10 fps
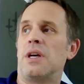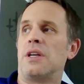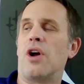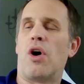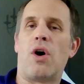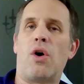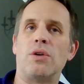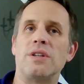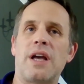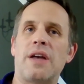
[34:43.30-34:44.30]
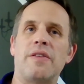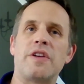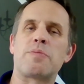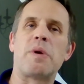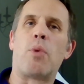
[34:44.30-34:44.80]

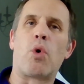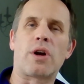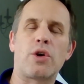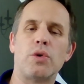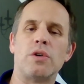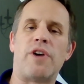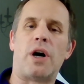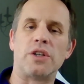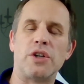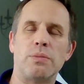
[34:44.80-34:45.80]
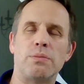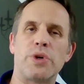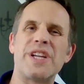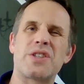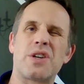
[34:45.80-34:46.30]
There's been more cool volume
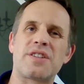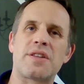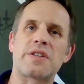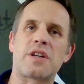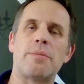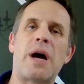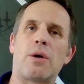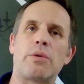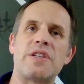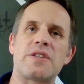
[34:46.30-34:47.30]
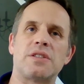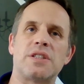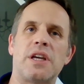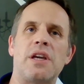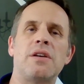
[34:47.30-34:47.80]
research that's come out
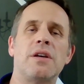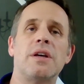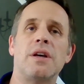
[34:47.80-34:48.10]
recently.